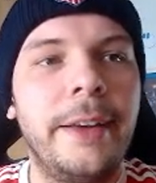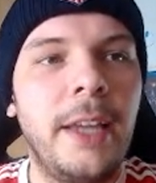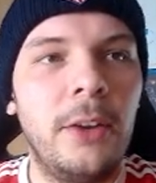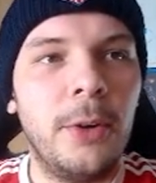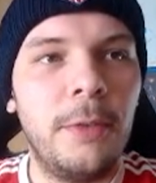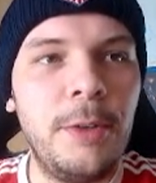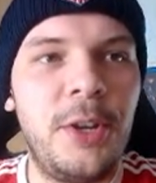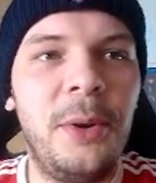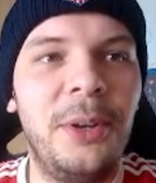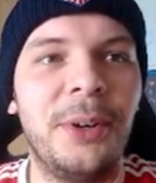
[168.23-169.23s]
Ken Griffey
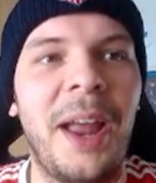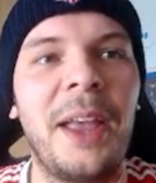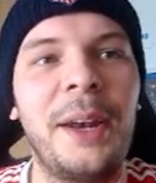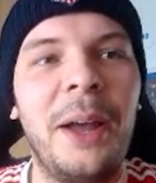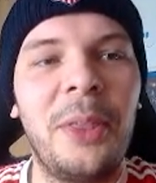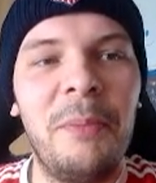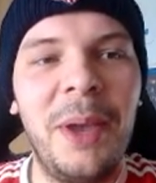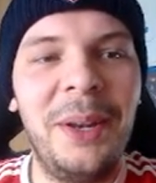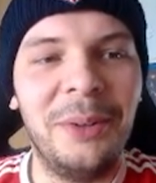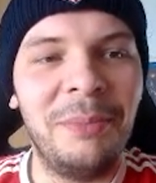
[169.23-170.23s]
Jr. hanging out in the
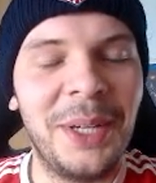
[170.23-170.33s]
middle,